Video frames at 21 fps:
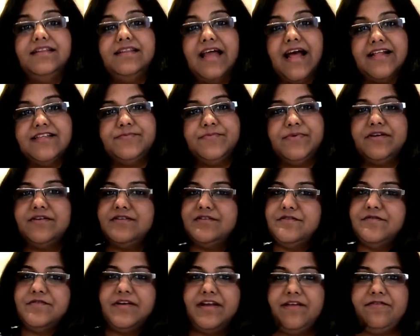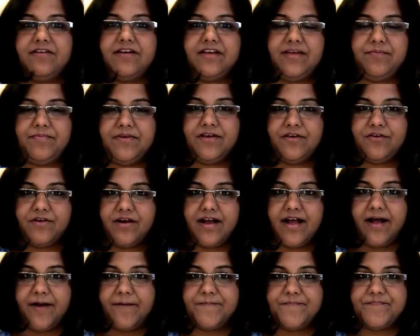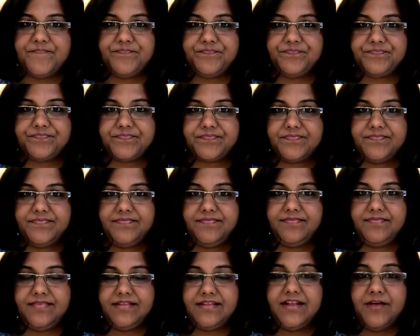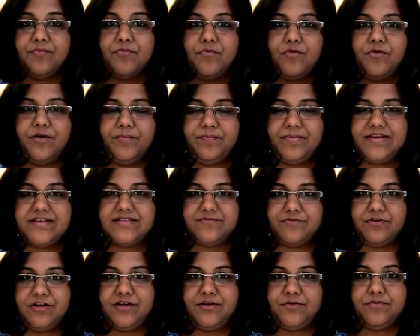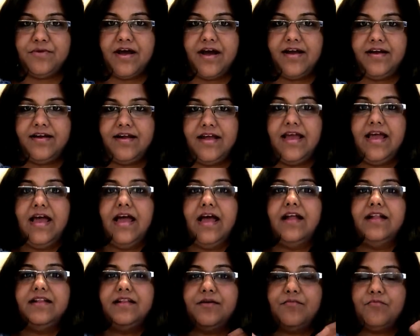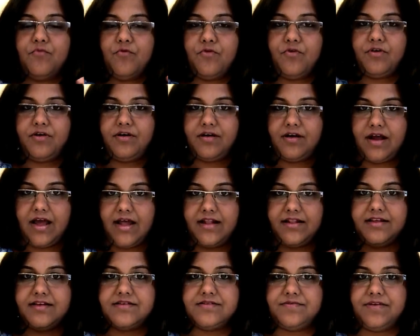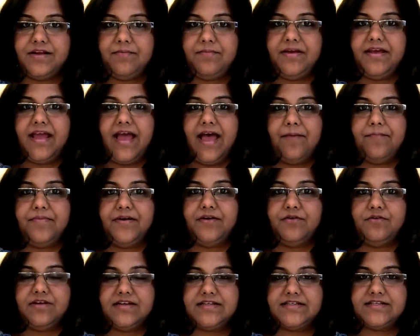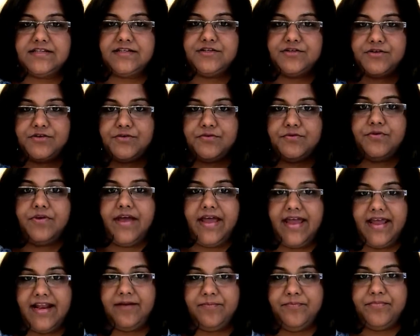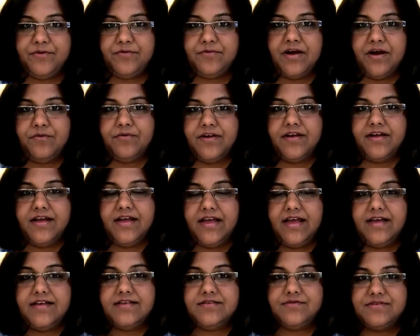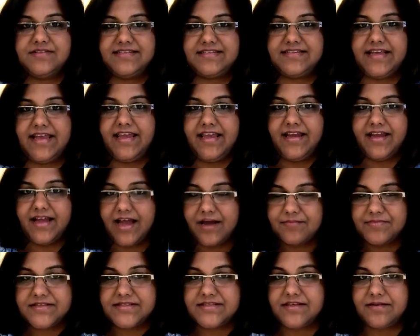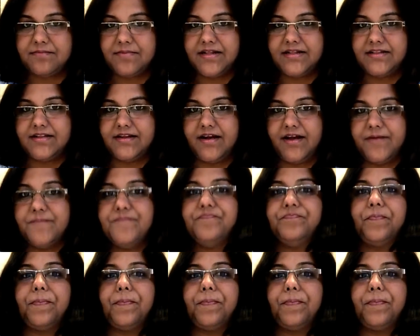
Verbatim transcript: That's because you were never keeping your calm. The more peaceful you are, the more others will be happy to listen to you, help you out. So staying calm is the mantra.